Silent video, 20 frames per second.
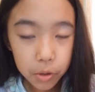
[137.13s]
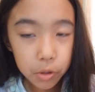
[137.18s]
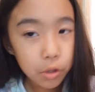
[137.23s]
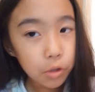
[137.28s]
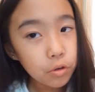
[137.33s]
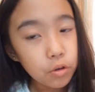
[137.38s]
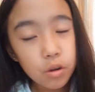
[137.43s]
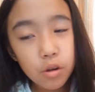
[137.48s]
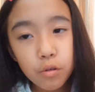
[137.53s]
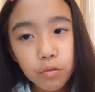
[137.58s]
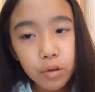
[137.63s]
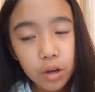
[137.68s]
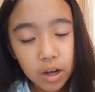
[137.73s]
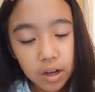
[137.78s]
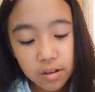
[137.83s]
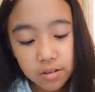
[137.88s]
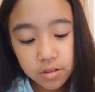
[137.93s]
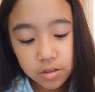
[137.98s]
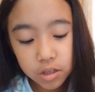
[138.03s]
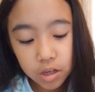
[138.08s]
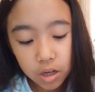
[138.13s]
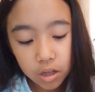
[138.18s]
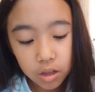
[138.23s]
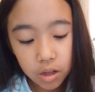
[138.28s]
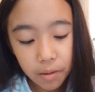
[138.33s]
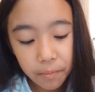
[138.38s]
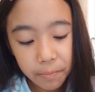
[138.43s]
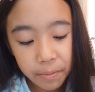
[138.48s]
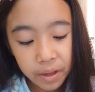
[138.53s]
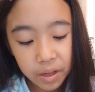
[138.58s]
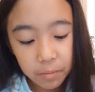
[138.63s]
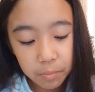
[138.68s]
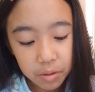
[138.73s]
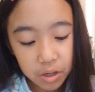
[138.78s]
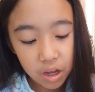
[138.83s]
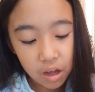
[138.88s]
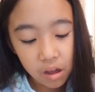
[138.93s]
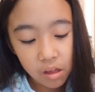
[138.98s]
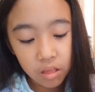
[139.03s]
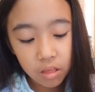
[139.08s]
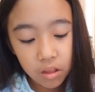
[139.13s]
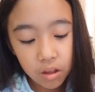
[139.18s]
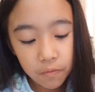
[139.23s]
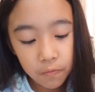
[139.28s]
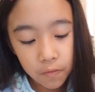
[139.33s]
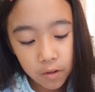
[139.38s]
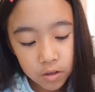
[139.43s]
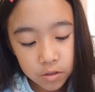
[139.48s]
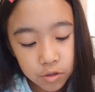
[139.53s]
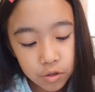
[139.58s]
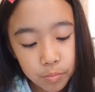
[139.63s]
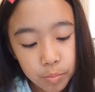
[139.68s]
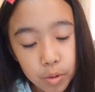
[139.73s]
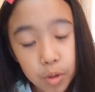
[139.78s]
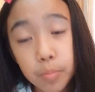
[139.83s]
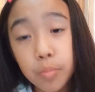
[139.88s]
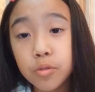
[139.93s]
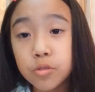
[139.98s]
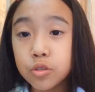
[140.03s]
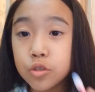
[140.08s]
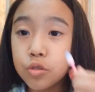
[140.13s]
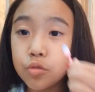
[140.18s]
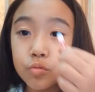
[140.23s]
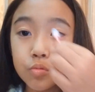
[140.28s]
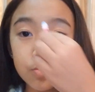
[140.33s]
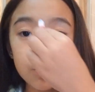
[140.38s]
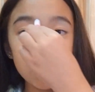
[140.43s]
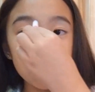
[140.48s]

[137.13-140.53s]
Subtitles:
You know, guys, that I love pink, but I love also purple too.